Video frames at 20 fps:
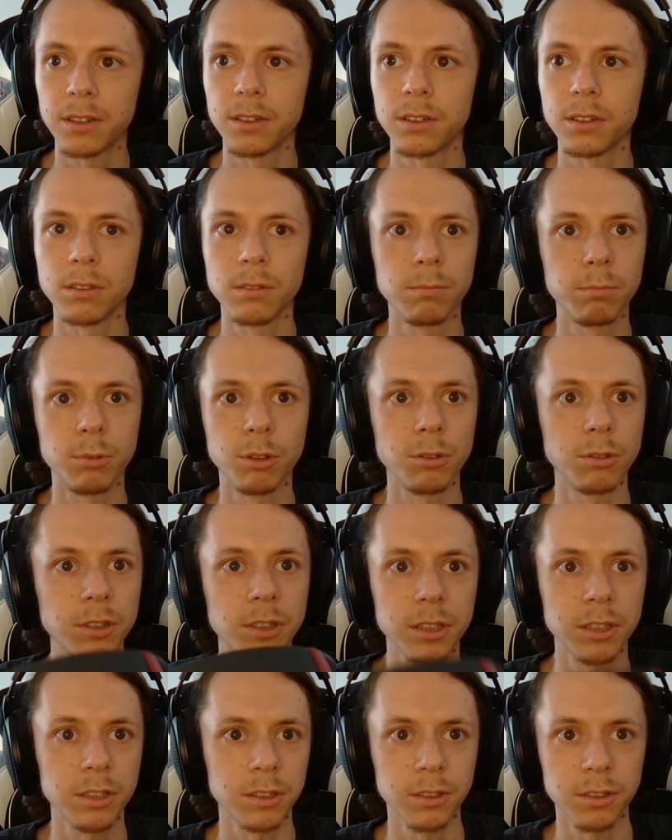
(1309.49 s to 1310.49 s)
or Bose
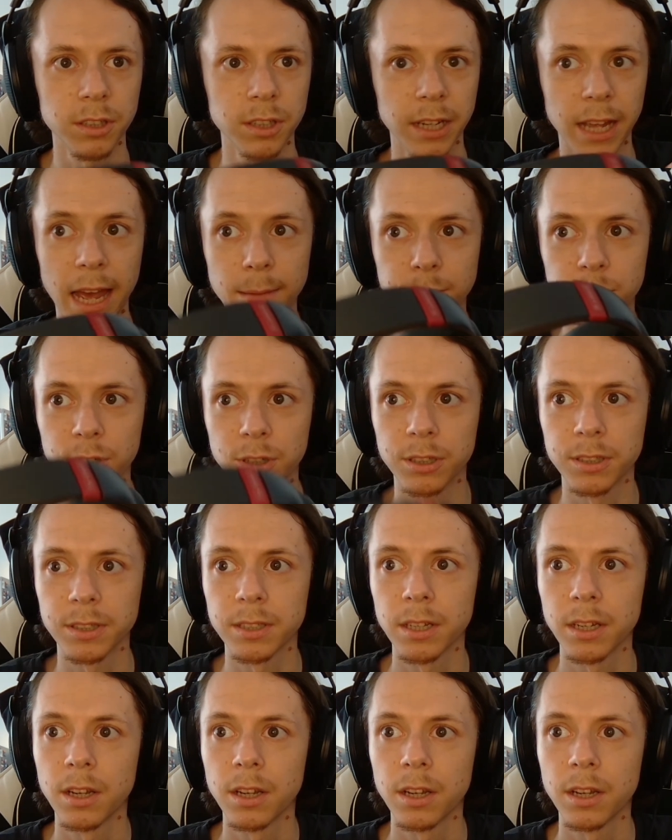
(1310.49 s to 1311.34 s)
or AirPods.